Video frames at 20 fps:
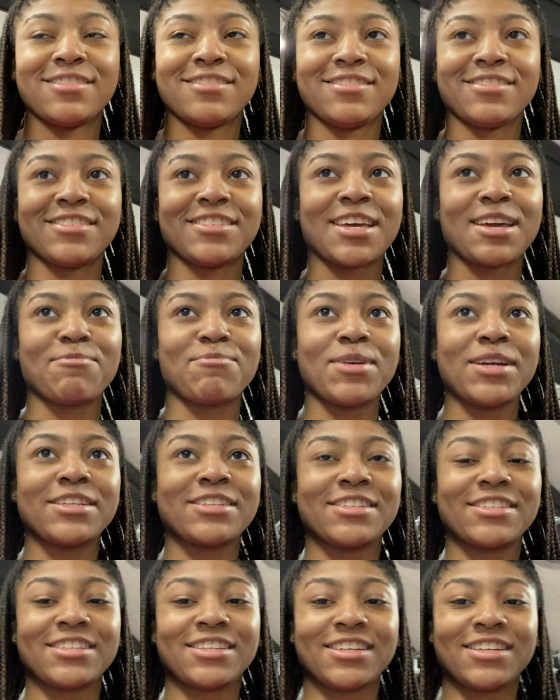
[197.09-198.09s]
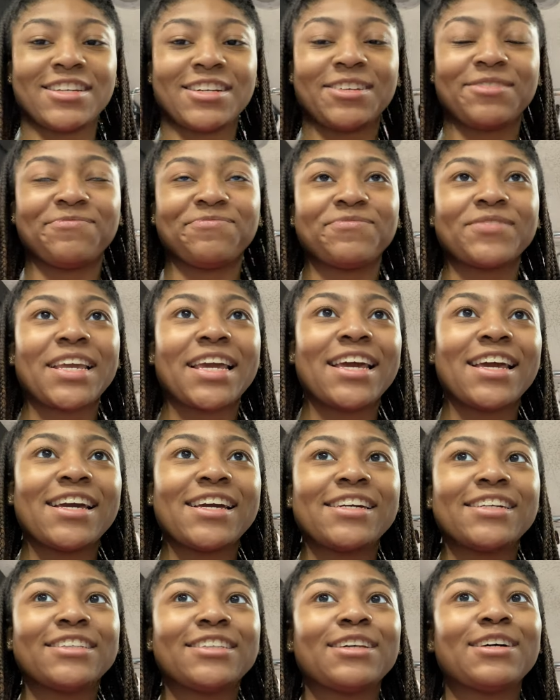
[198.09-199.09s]
And take pictures in here.
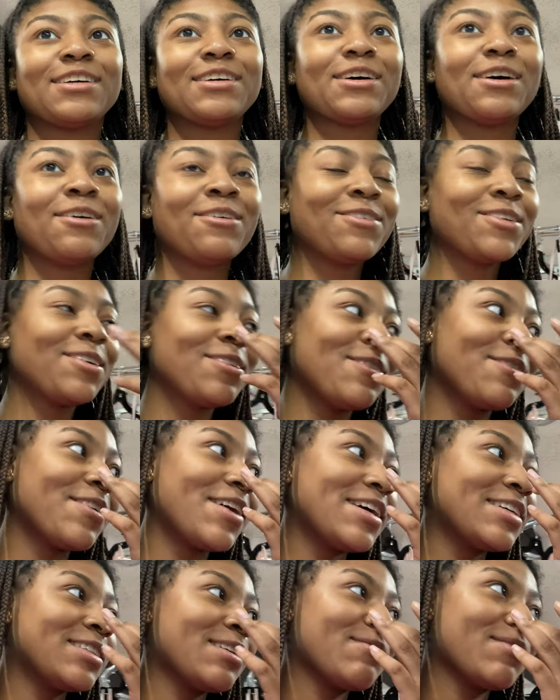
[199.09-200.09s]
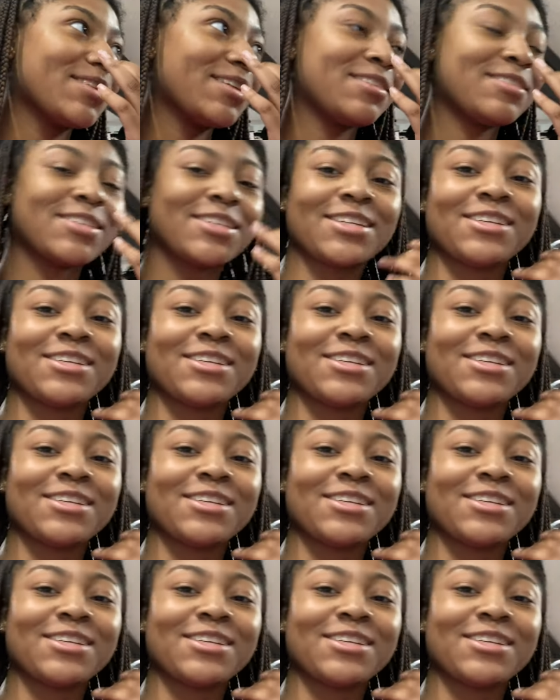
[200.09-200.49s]
So hopefully we find something